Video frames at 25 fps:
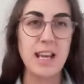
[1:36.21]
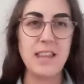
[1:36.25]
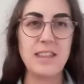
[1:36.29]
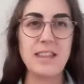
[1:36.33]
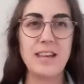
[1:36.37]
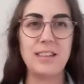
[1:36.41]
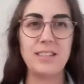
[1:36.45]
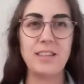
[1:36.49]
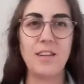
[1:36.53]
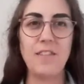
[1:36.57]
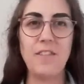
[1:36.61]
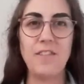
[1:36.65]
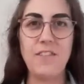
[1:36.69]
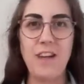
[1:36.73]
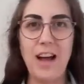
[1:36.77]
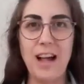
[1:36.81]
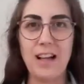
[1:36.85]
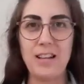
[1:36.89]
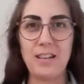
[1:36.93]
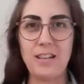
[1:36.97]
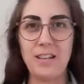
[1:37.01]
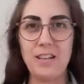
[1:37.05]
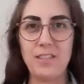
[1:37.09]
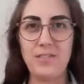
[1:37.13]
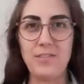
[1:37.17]
There's a
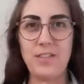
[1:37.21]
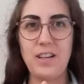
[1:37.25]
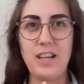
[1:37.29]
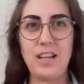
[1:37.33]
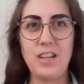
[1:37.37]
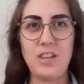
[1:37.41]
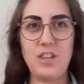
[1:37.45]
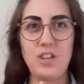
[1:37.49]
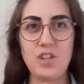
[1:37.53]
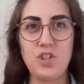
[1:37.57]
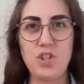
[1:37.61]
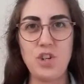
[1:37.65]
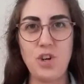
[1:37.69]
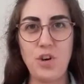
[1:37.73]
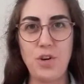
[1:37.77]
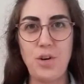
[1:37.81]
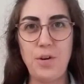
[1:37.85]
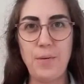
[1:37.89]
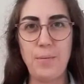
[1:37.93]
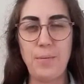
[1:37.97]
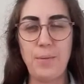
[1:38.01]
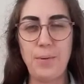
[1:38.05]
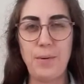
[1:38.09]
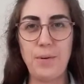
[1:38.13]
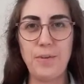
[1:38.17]
valve at the
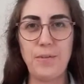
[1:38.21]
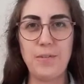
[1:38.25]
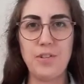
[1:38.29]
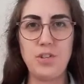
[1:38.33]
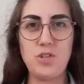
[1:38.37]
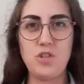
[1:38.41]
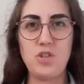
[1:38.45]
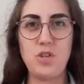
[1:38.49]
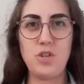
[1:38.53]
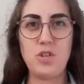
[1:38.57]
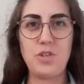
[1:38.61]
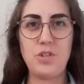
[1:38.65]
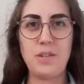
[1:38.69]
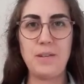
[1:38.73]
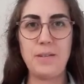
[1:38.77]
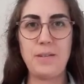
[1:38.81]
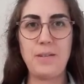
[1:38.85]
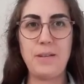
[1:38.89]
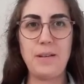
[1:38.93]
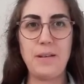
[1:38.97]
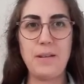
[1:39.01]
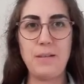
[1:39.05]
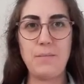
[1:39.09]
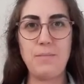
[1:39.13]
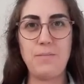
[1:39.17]
top that should
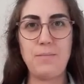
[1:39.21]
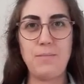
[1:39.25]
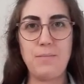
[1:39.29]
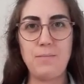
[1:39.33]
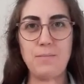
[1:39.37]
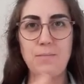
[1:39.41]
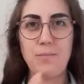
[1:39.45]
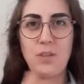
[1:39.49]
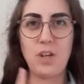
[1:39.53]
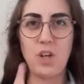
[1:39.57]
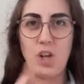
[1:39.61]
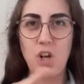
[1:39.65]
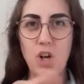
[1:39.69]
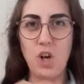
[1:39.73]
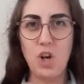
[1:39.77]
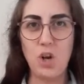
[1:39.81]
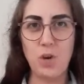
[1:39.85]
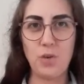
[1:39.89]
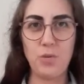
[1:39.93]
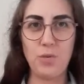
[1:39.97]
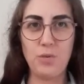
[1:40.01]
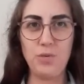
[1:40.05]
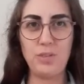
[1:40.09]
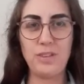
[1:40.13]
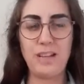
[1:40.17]

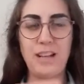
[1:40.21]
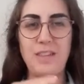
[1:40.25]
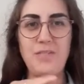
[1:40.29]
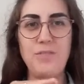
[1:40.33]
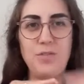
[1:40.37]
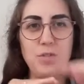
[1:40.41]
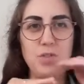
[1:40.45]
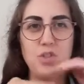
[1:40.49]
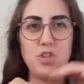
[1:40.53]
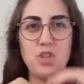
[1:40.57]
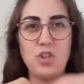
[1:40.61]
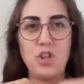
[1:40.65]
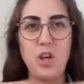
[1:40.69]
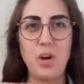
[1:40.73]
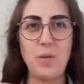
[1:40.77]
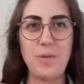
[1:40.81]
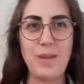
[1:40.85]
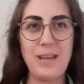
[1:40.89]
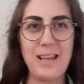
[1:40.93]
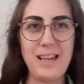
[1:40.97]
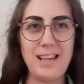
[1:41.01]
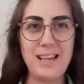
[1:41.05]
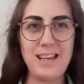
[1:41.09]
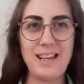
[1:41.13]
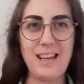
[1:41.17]
close, like food should go
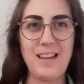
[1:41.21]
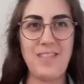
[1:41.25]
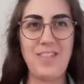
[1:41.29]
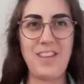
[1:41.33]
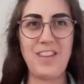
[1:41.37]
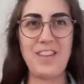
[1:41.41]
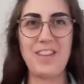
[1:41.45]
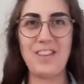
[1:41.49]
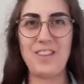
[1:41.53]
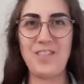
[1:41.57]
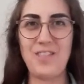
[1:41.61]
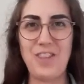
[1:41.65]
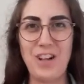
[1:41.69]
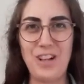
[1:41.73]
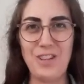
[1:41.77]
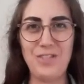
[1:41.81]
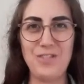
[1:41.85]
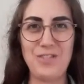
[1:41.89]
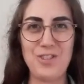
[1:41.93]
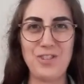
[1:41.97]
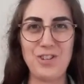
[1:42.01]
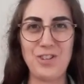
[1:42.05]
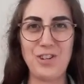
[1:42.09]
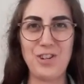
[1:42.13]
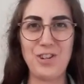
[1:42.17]
in and then the
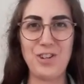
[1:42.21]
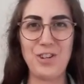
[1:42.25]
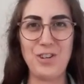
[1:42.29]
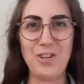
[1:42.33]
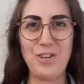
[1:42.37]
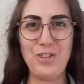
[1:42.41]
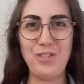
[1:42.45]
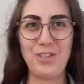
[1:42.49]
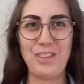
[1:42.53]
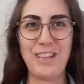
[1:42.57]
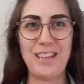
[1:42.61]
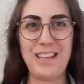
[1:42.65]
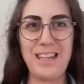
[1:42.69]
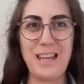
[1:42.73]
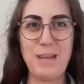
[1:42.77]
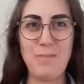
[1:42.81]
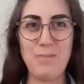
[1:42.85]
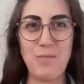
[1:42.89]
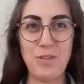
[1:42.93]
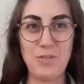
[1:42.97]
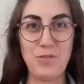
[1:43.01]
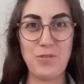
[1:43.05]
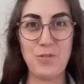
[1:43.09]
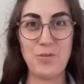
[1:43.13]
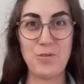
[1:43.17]
valve should close and keep
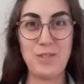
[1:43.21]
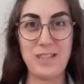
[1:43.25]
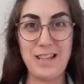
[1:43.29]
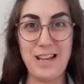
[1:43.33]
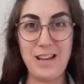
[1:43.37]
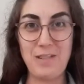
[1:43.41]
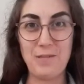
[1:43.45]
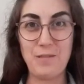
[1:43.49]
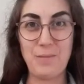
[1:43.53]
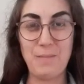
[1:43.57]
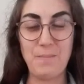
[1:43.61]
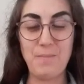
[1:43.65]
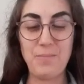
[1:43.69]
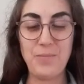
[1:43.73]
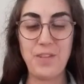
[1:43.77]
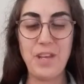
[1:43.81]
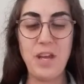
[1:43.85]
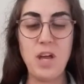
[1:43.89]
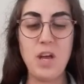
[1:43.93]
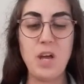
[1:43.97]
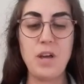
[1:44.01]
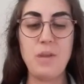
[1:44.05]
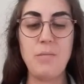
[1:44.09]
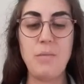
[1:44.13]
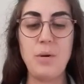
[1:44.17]
the food down.
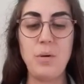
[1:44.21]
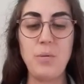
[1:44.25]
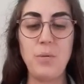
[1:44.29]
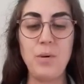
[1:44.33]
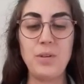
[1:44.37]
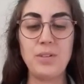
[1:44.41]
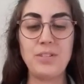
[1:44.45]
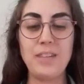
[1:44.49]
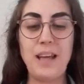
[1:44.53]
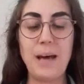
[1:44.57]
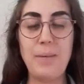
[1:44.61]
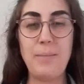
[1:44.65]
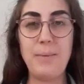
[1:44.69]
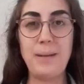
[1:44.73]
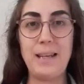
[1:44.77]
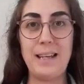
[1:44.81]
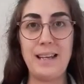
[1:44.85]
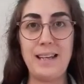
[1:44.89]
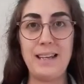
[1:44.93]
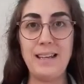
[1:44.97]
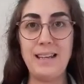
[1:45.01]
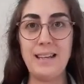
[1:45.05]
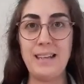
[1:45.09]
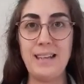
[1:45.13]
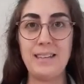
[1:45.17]
But what's
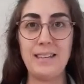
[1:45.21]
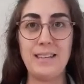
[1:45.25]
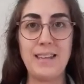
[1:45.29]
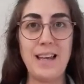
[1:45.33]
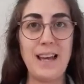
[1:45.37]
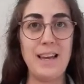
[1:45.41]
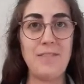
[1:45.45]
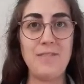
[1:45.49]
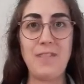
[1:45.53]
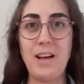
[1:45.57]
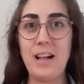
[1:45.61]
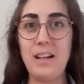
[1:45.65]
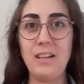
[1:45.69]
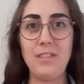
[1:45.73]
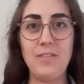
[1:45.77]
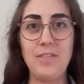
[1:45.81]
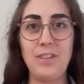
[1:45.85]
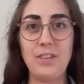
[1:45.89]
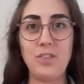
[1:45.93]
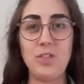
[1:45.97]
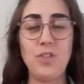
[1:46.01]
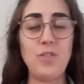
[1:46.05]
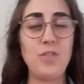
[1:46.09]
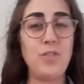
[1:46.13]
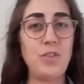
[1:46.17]
happening is that valve
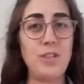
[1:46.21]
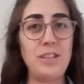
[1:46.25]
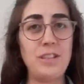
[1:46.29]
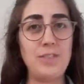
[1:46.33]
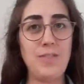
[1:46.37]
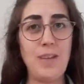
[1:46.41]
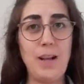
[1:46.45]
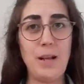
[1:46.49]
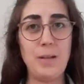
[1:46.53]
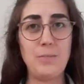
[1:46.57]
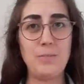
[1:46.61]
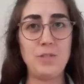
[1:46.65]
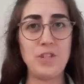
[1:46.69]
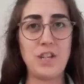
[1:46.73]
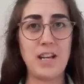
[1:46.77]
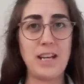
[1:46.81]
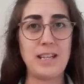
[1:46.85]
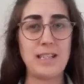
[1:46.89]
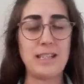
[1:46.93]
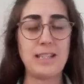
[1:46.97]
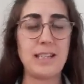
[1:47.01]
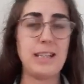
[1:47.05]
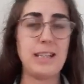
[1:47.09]
is not fully developed yet.